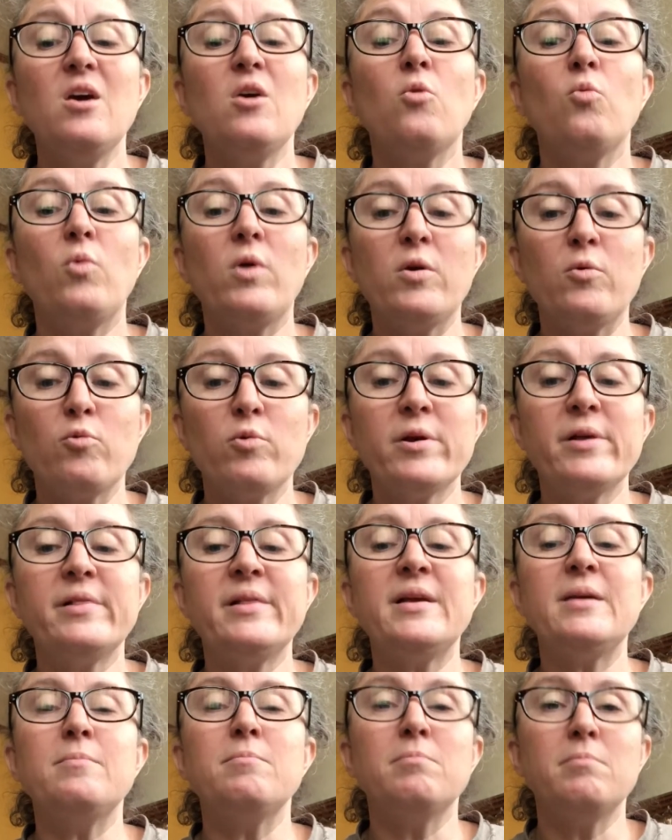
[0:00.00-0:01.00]
"We
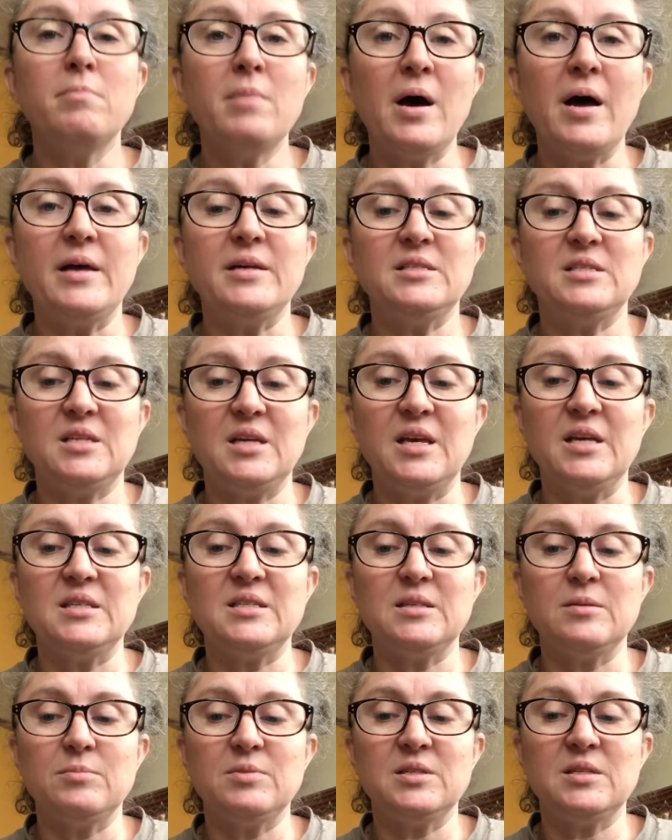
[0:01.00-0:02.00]
really must get
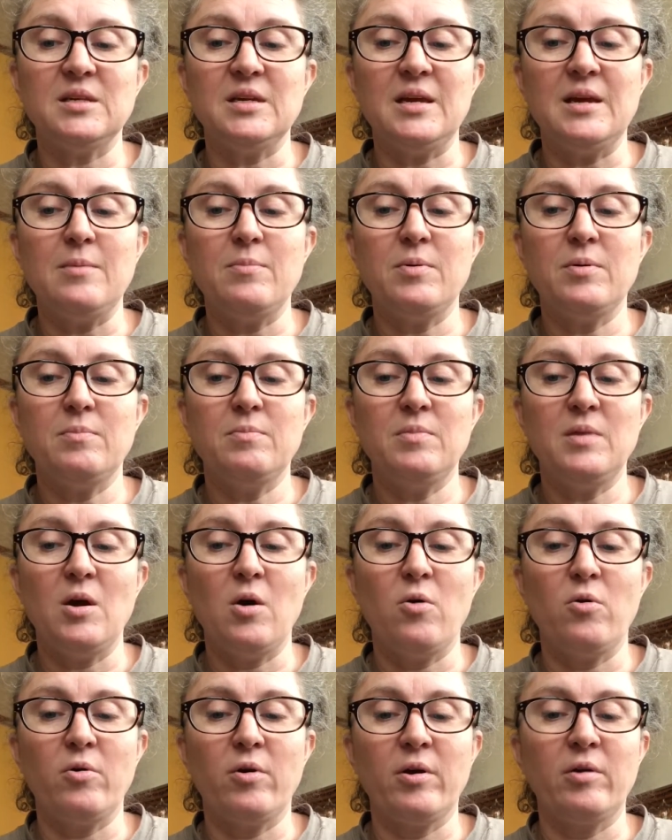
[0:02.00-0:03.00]
some sleep," the
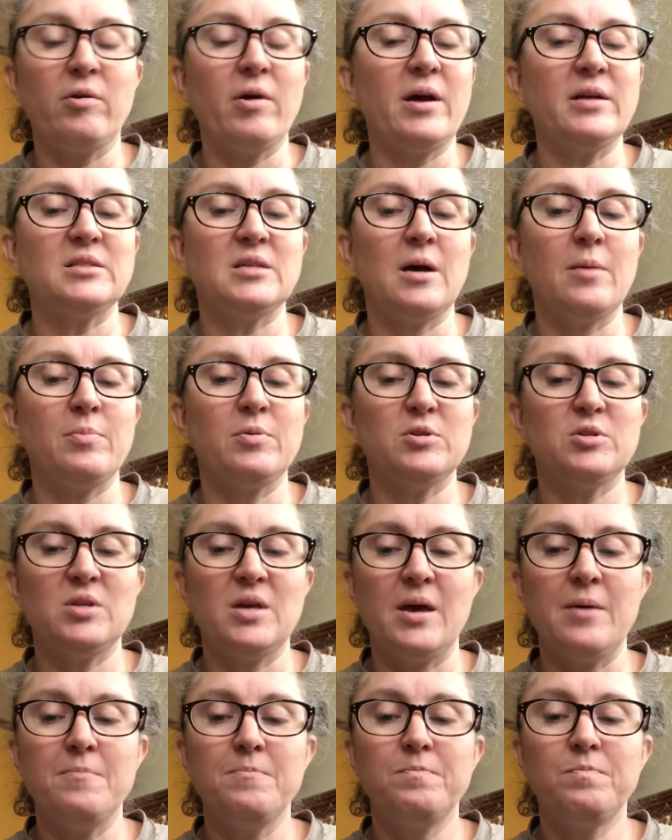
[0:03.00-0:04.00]
old green grasshopper
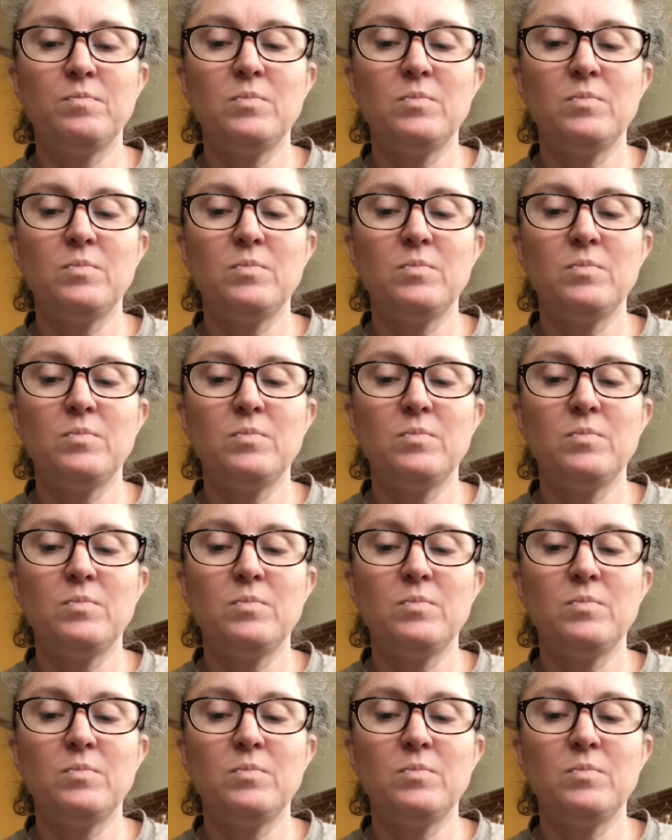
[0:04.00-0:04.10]
said.